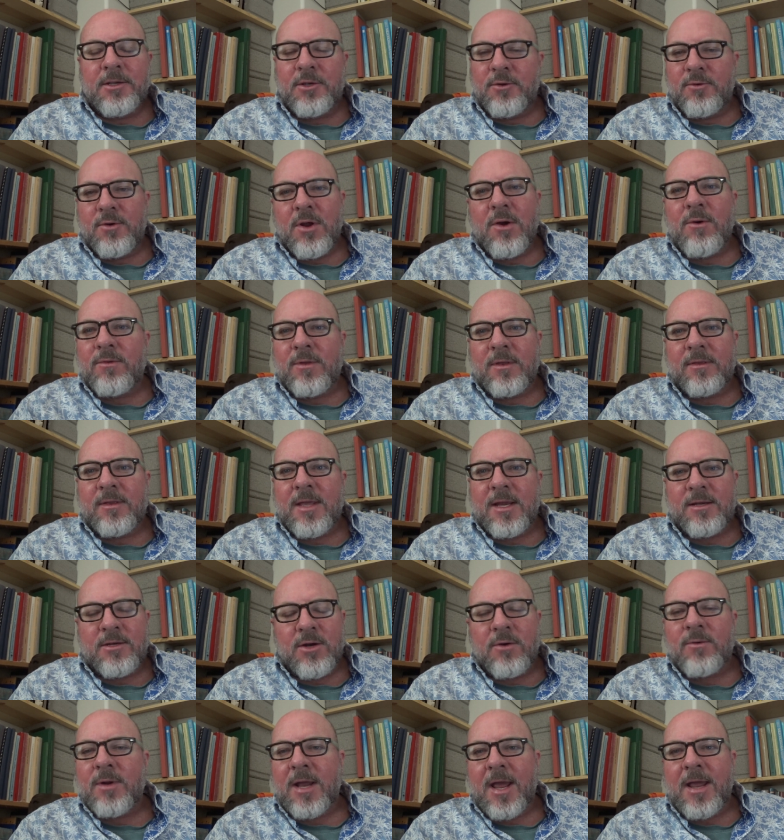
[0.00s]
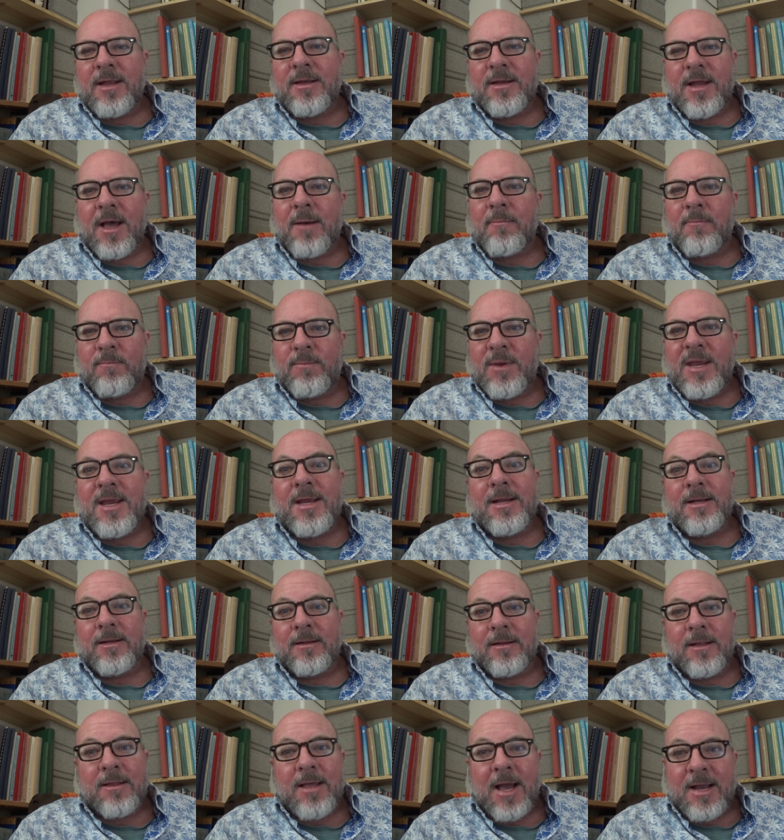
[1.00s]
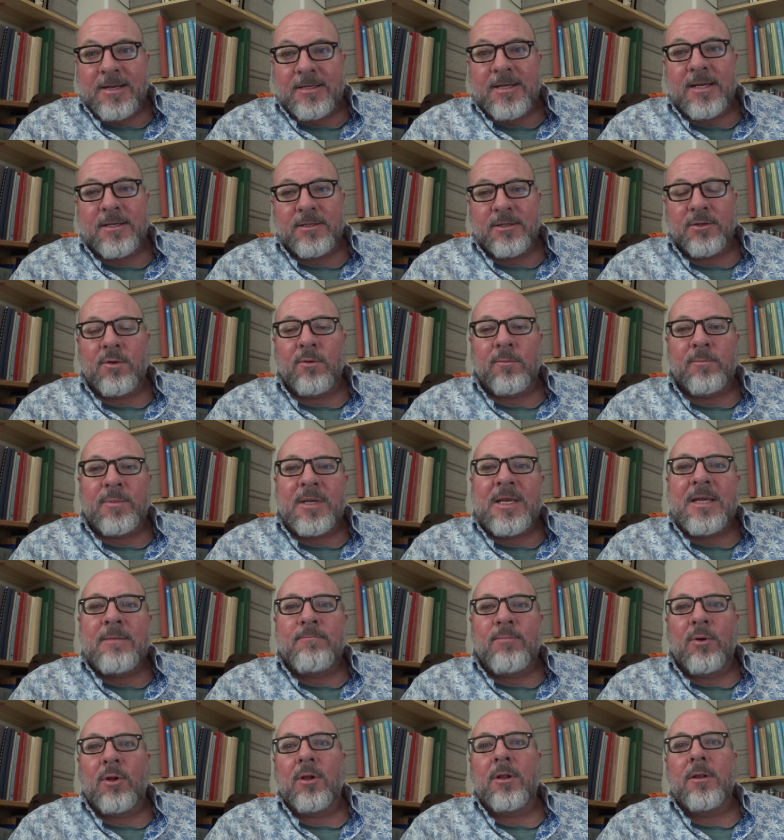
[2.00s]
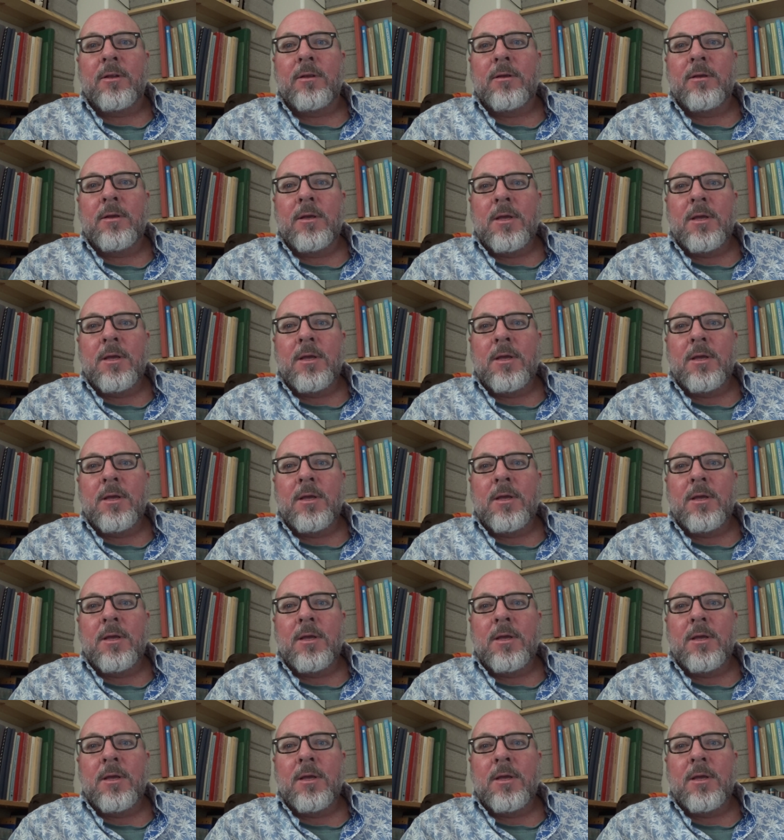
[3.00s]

you know that they don't end up being identical people.